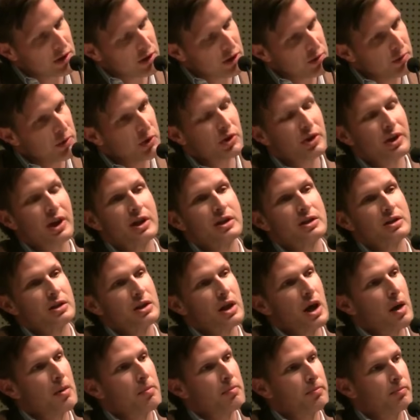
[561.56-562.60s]
communicate to
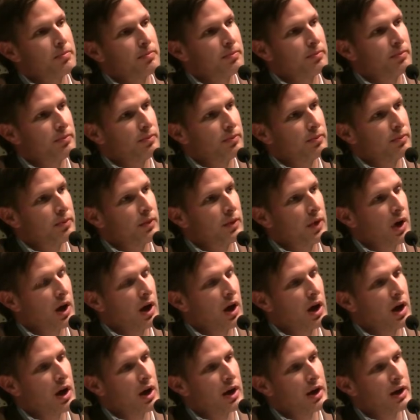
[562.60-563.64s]
them.
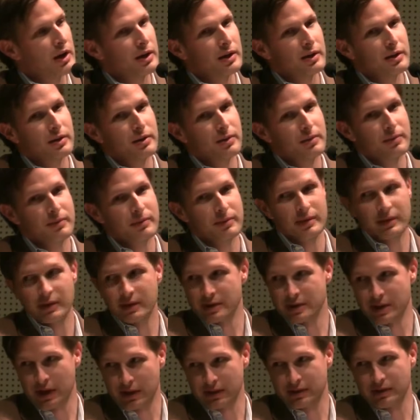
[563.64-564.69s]
Uh,
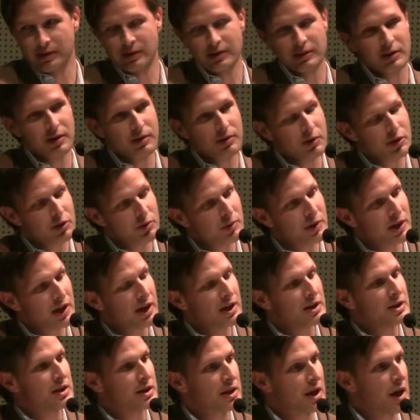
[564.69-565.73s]
you
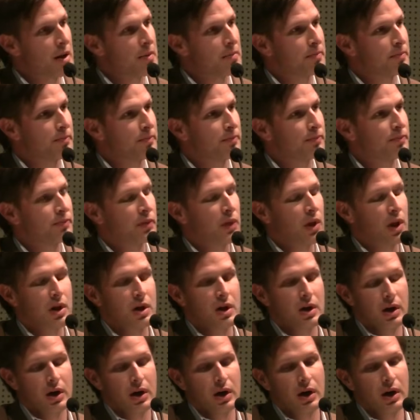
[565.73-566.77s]
communicate to them
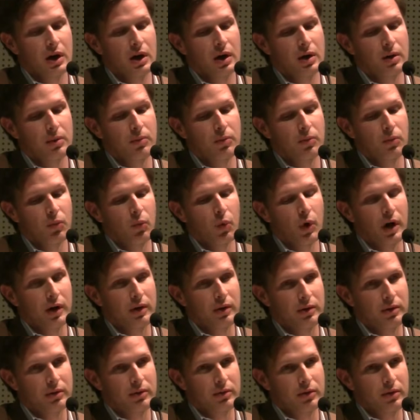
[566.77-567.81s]
uh,
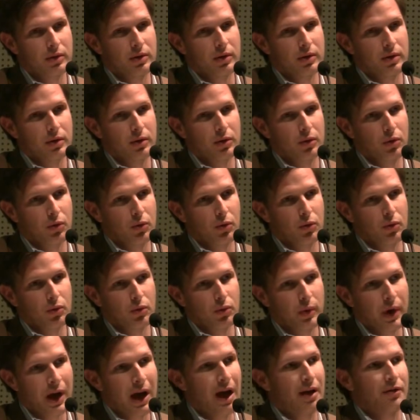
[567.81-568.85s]
what
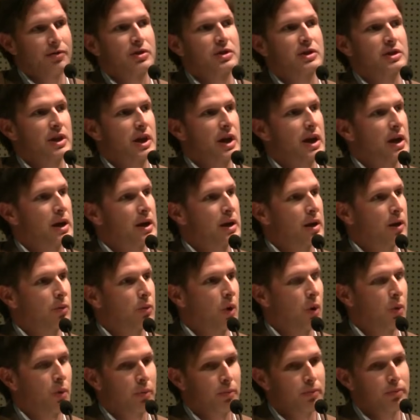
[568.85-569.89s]
we have to say,
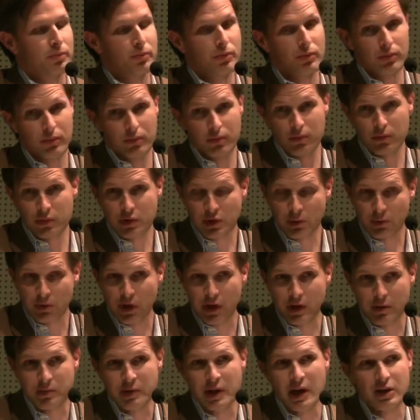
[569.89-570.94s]
what
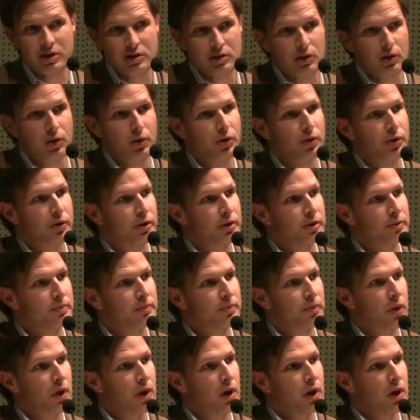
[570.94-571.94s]
someone like me has learned